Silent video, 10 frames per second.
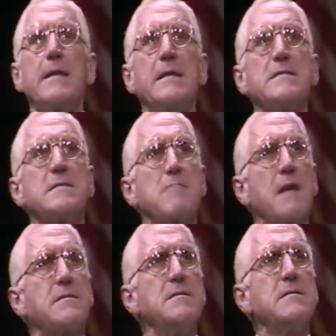the
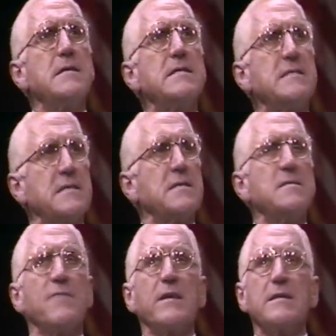instructions and
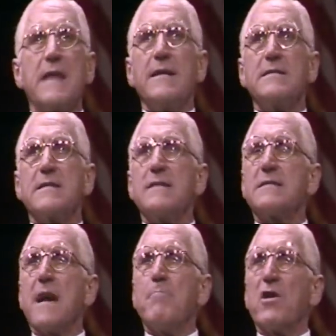decisions of the United
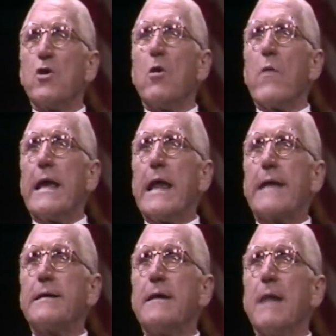States government, your
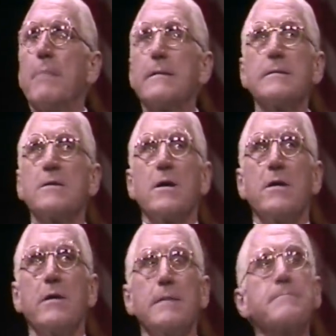elected government.
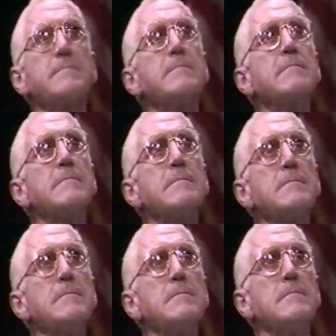Couldn't do it.
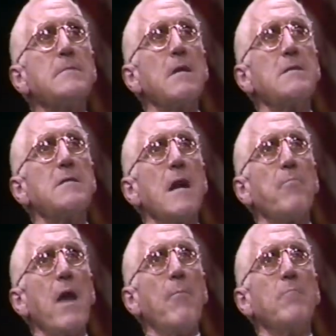Of course, our
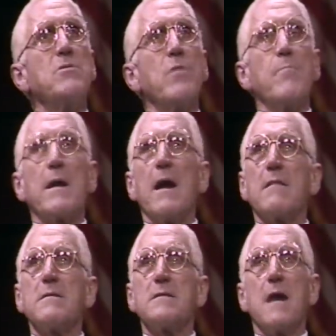problems with
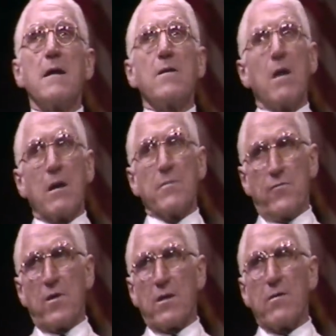MacArthur started long
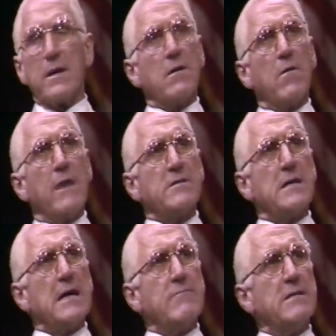before Korea. Oh, heavens
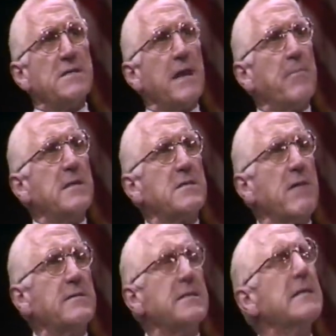alive, when the Japanese
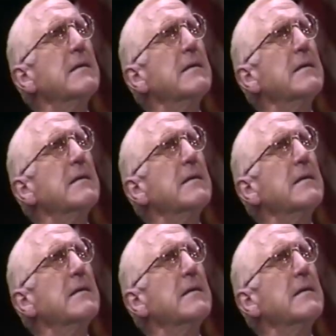surrendered.